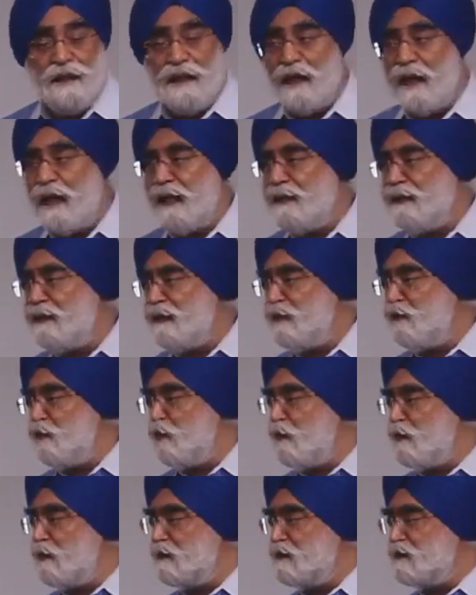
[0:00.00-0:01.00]
And then
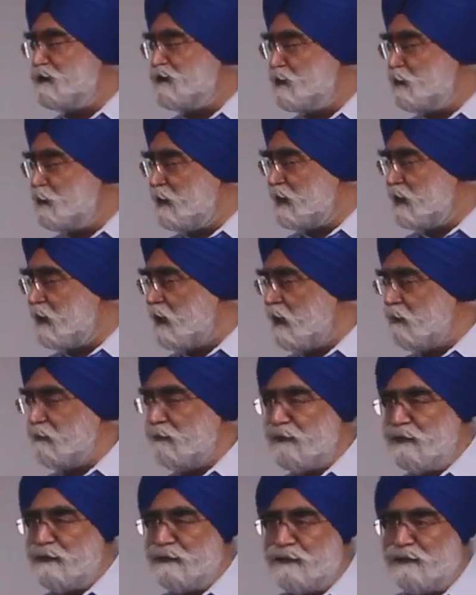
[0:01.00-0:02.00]
over this
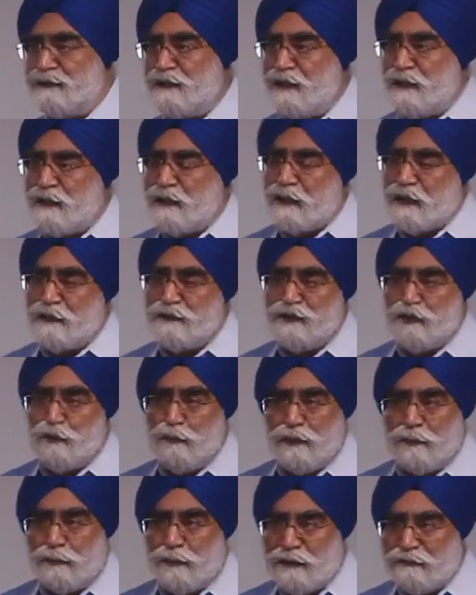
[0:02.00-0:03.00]
2.5 years,
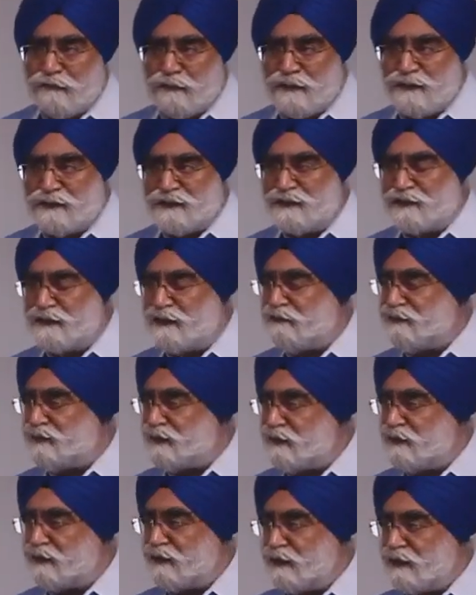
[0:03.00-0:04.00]
consumer preferences have
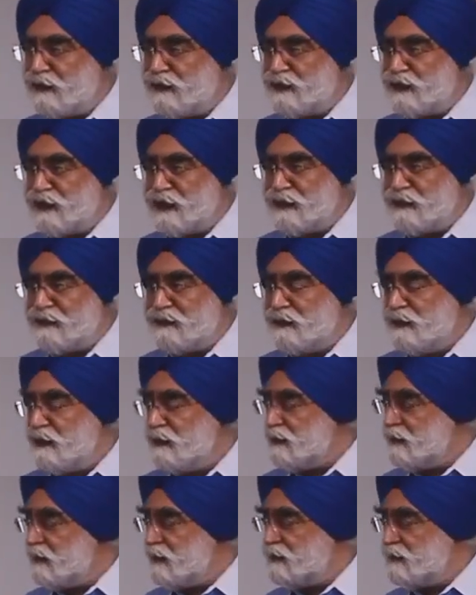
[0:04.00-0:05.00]
certainly changed.
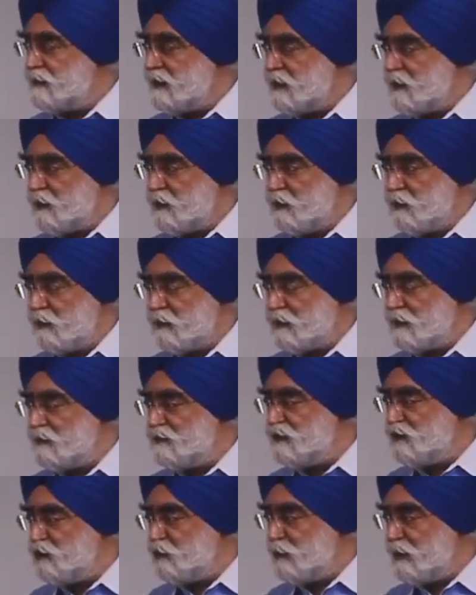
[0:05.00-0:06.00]
Things that you were
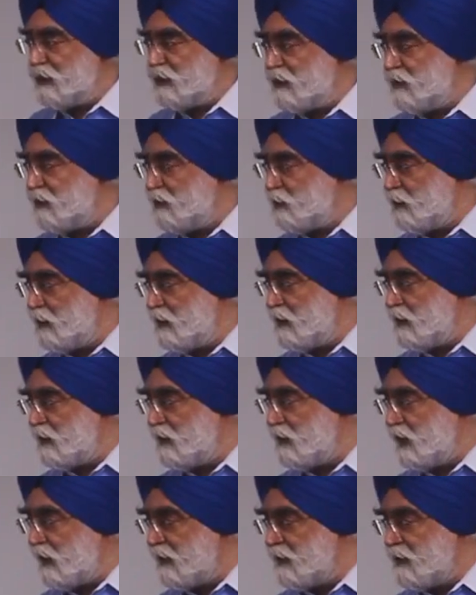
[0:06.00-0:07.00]
consuming in
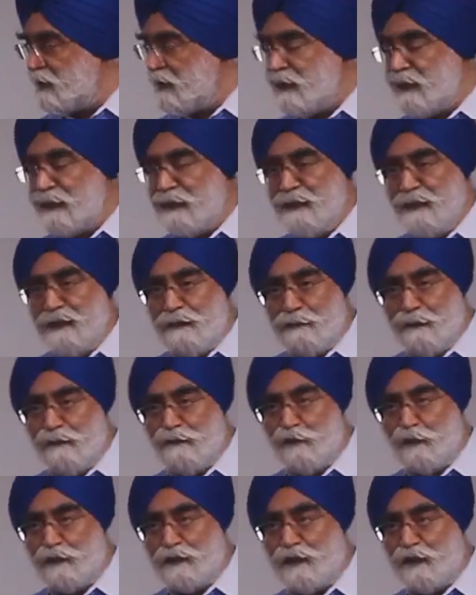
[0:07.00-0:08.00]
2019
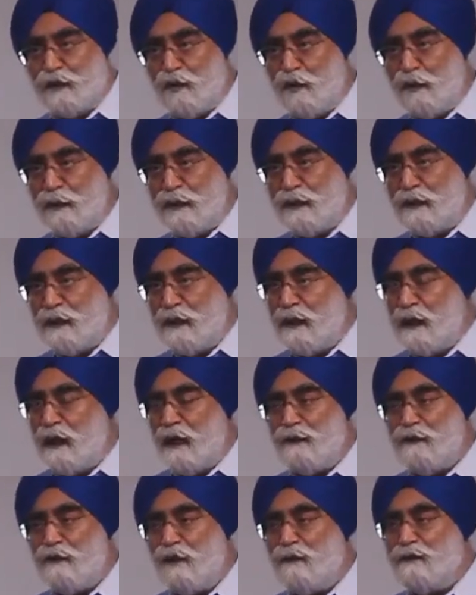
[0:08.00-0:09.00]
before the COVID
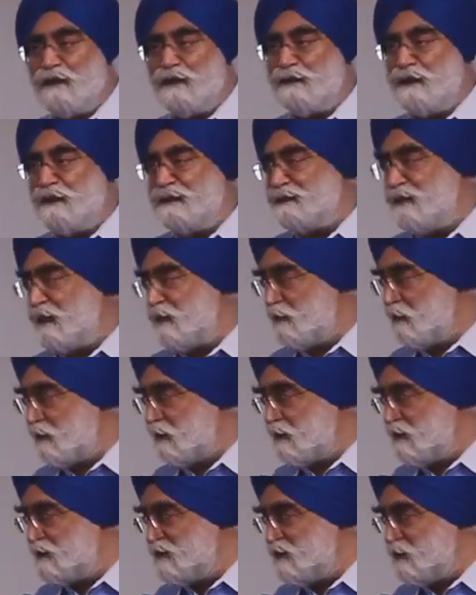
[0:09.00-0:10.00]
are not the things that you're
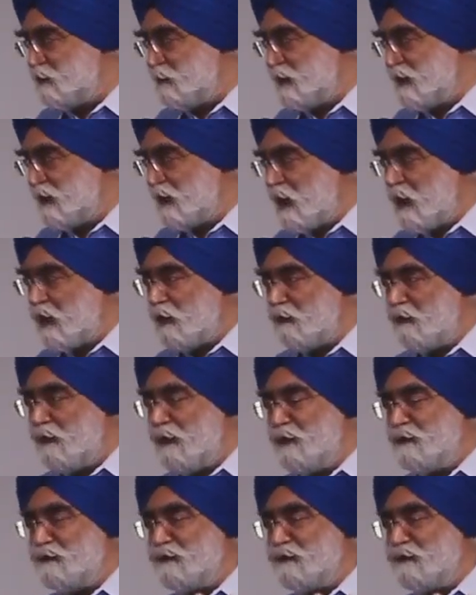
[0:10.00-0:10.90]
consuming now.